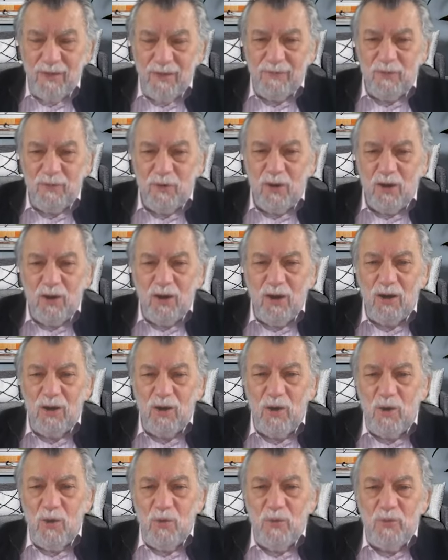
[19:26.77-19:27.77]
for our
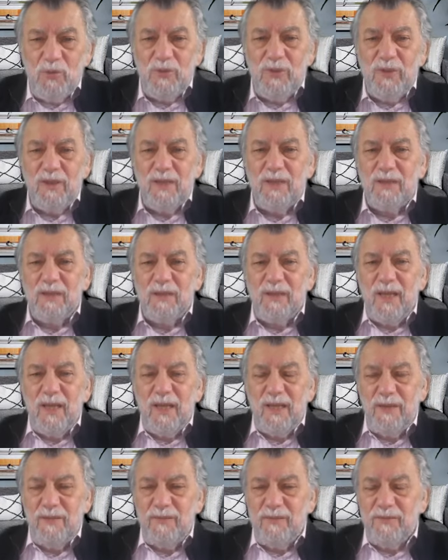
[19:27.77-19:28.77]
own
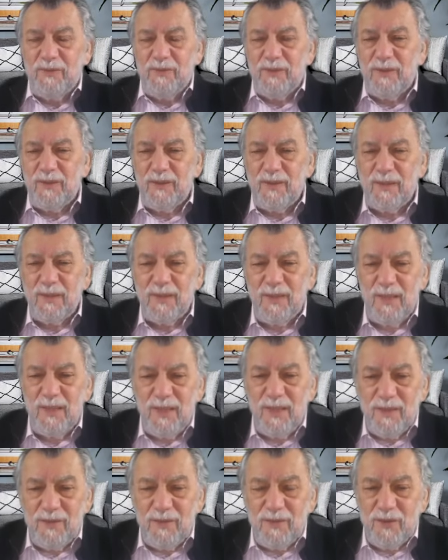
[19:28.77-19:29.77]
life
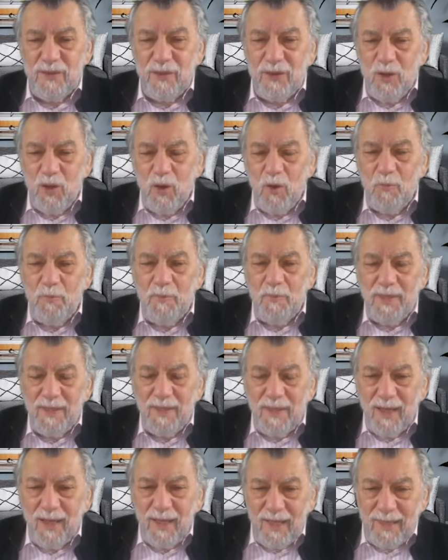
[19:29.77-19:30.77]
to go
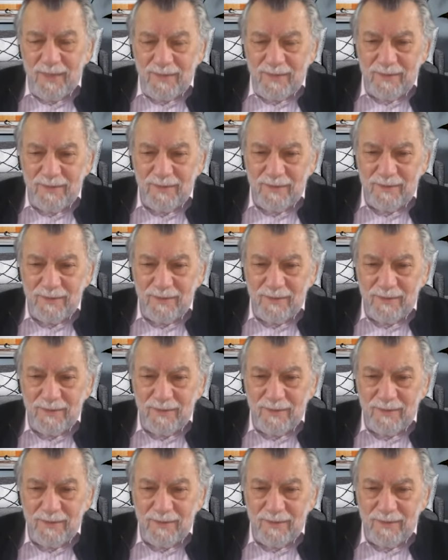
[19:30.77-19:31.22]
beyond